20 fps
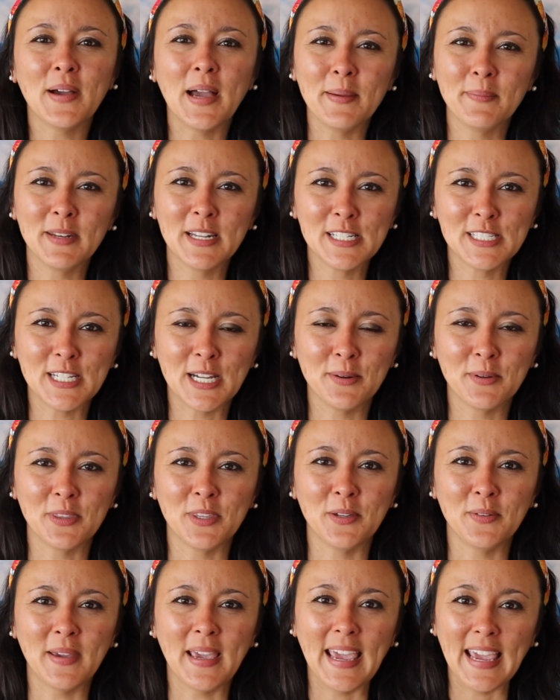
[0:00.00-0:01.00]
I'm going to share
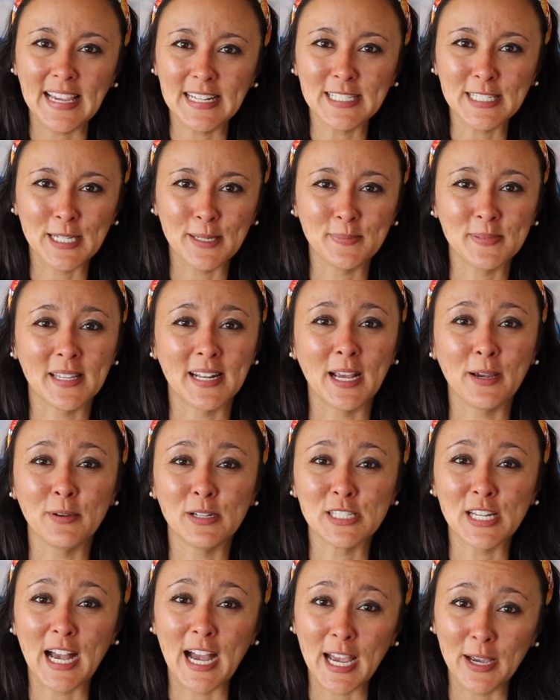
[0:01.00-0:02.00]
with you 8 tips that I
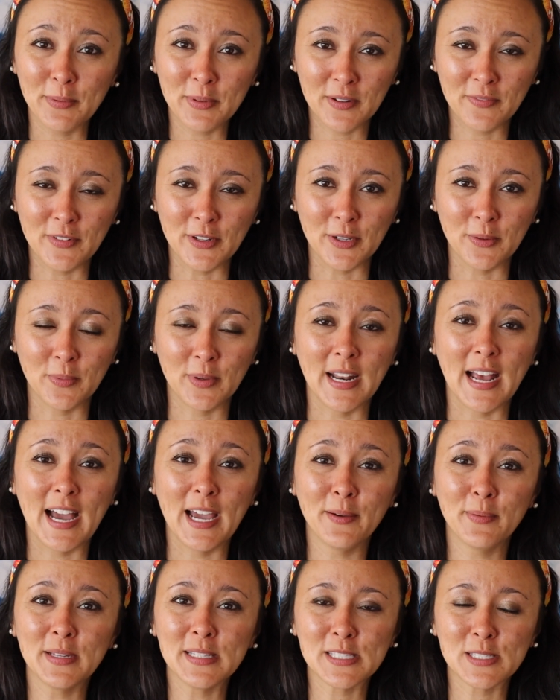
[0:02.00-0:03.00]
wish I would have known when
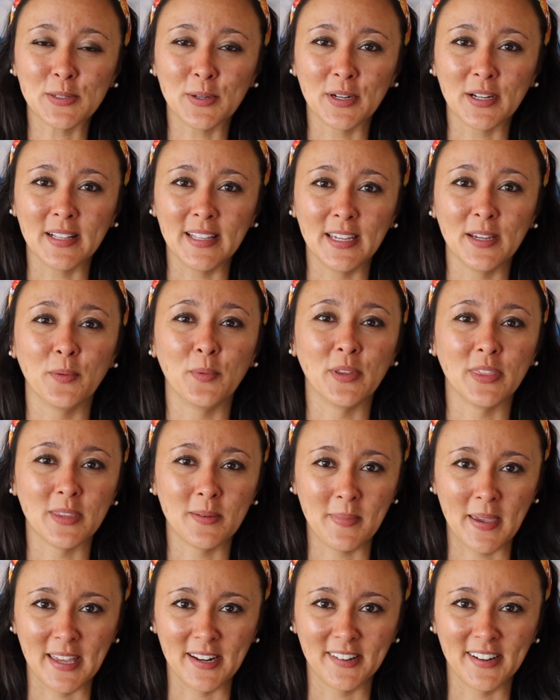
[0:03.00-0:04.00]
I went snorkeling with
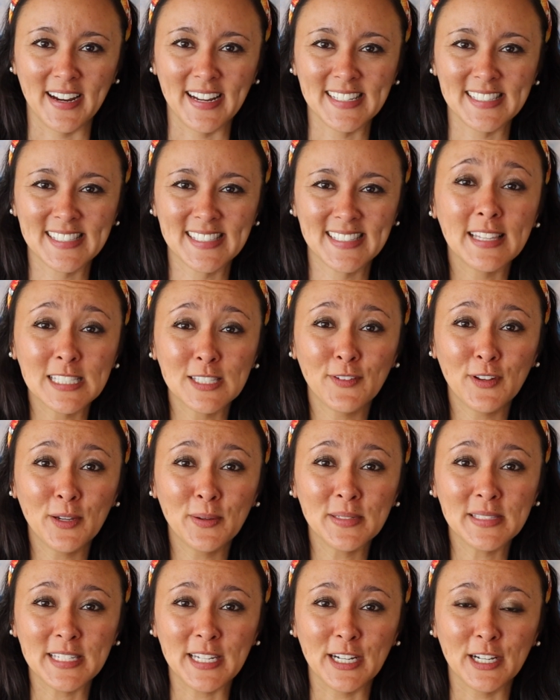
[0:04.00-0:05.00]
the manta rays. This
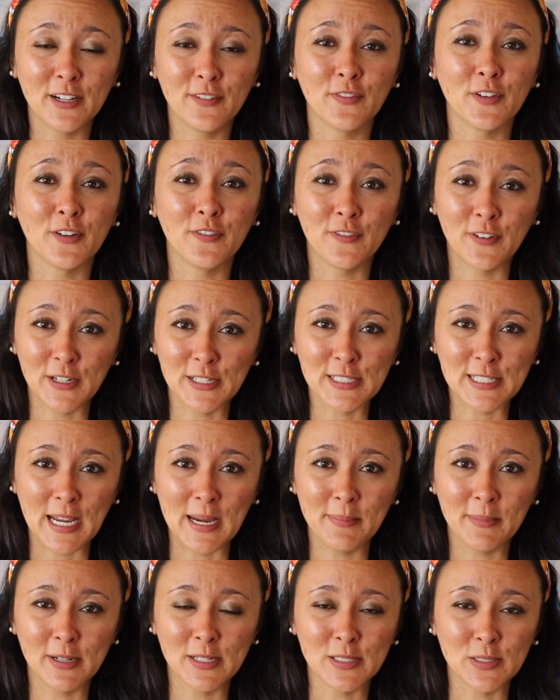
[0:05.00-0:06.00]
video is geared for first
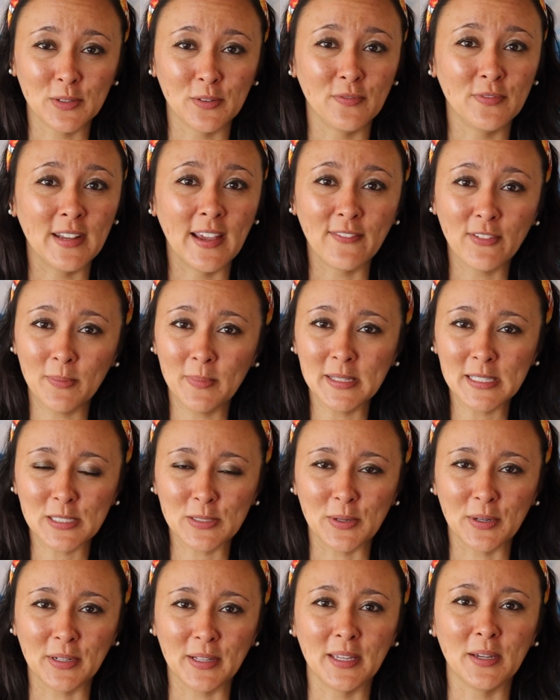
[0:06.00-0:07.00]
timers who have never been
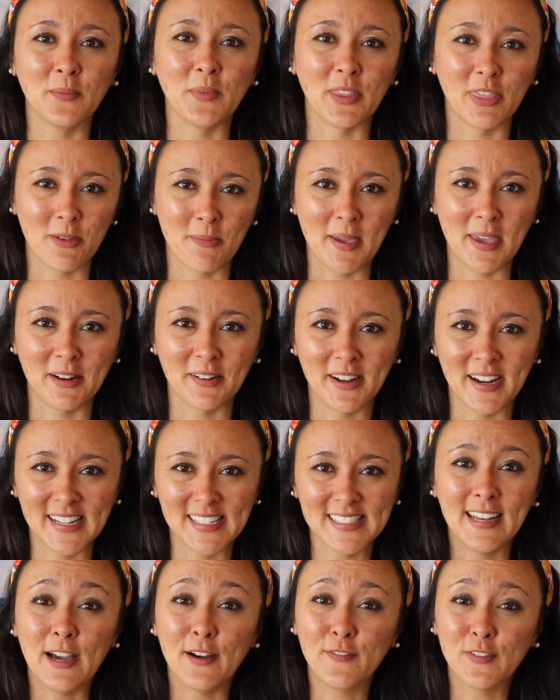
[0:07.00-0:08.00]
snorkeling with the manta
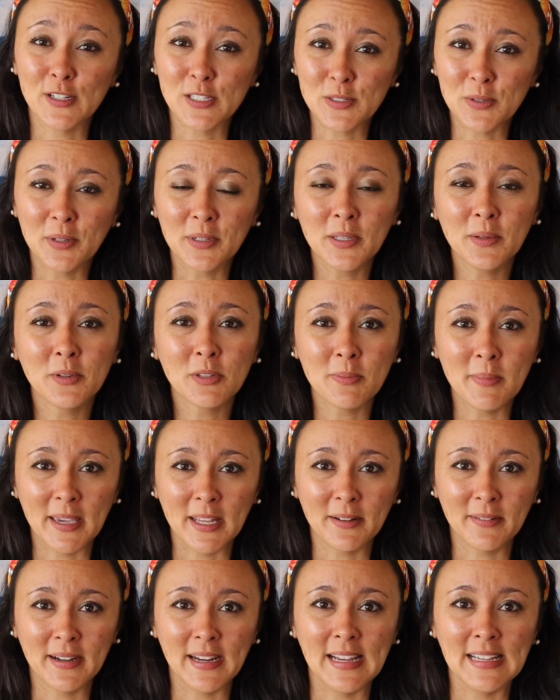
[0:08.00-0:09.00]
rays. Now, for snorkeling with
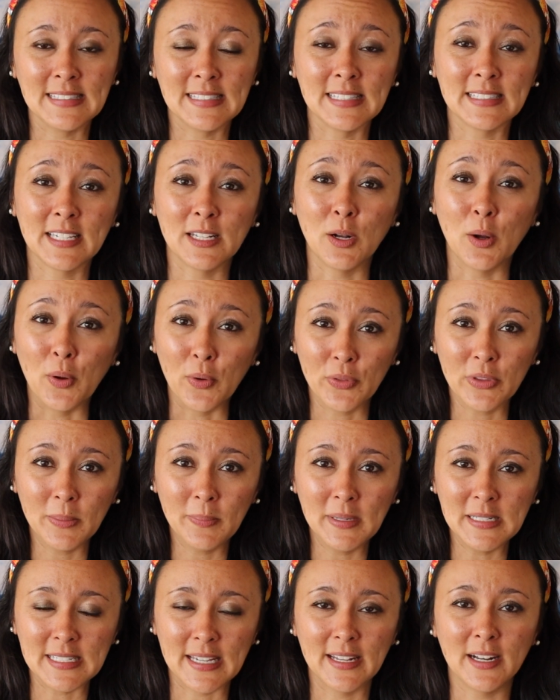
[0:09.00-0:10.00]
manta rays, this can only
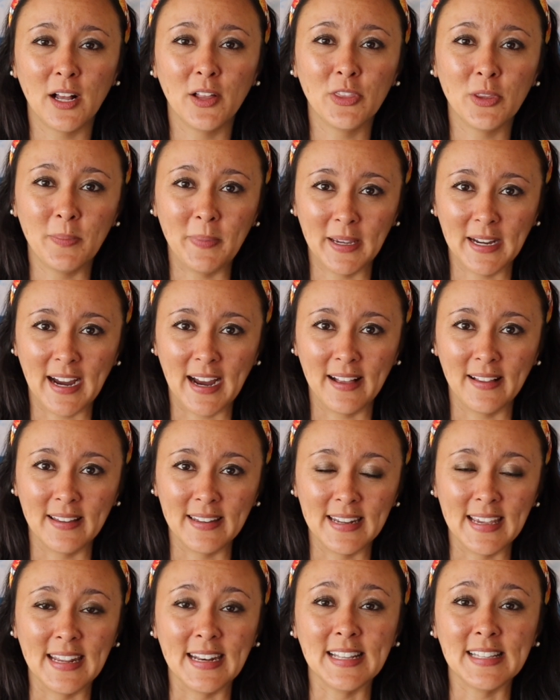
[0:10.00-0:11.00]
be done on the Big
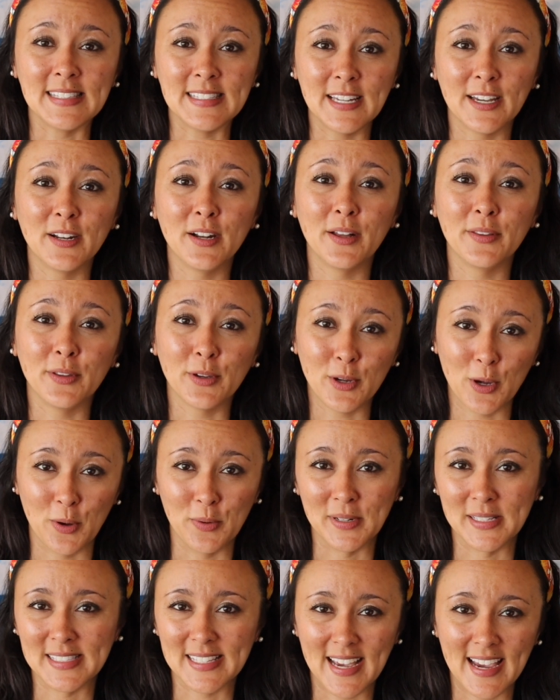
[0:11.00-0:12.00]
Island and it's done on the
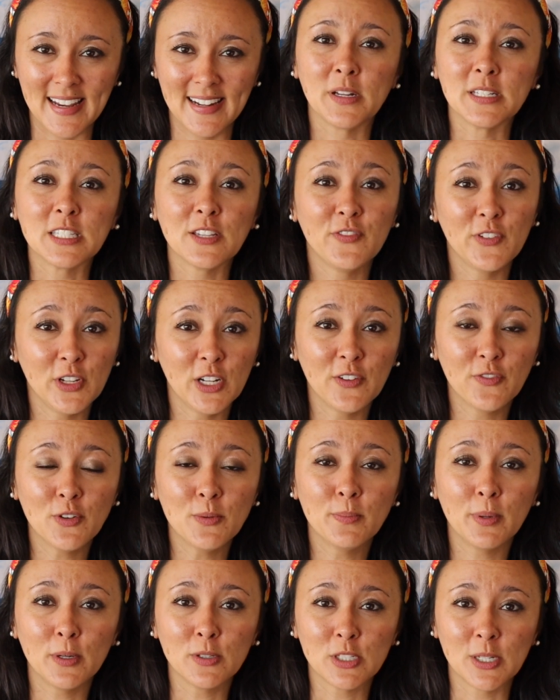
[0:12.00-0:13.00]
Kona side. There's a few
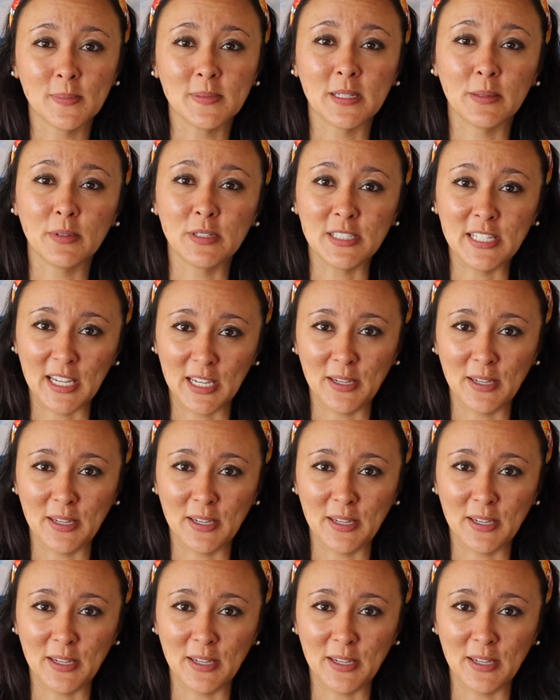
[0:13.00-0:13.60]
different boat trips that will take